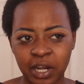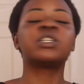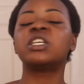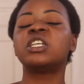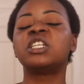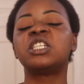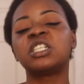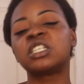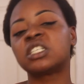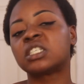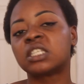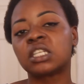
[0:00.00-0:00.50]
It
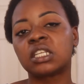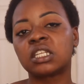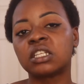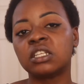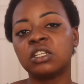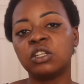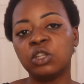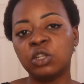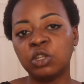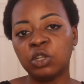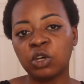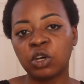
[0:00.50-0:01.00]
just didn't
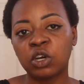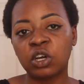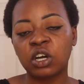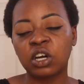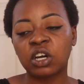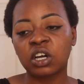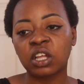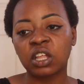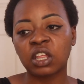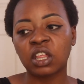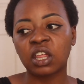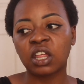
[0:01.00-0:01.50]
look
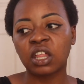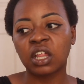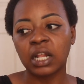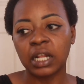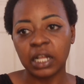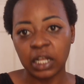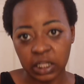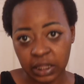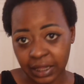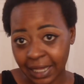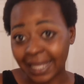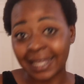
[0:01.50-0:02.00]

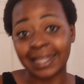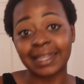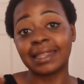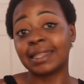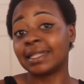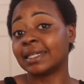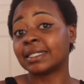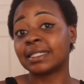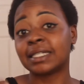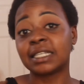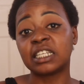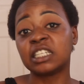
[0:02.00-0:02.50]
like
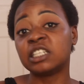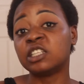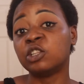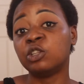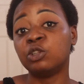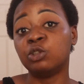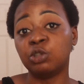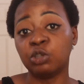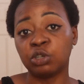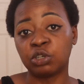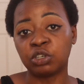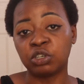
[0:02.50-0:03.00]
this. It
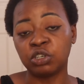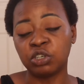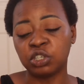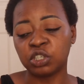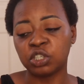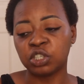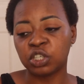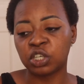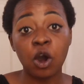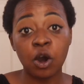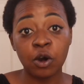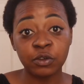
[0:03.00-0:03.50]
didn't look
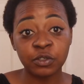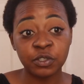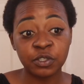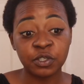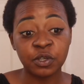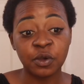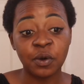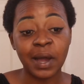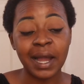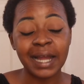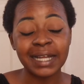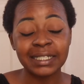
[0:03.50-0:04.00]
good.
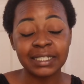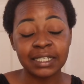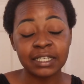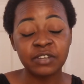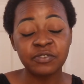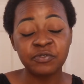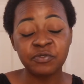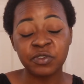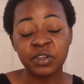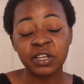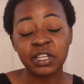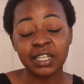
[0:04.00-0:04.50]
Also, I
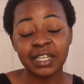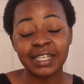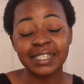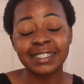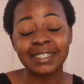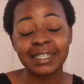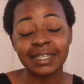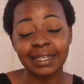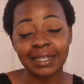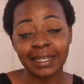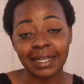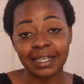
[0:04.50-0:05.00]
didn't realize
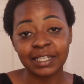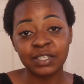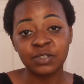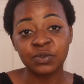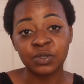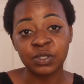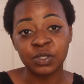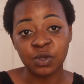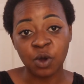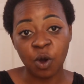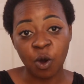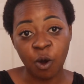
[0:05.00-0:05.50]
the light
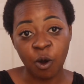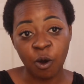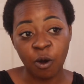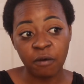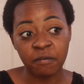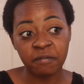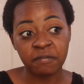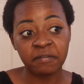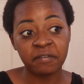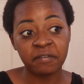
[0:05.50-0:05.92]
was off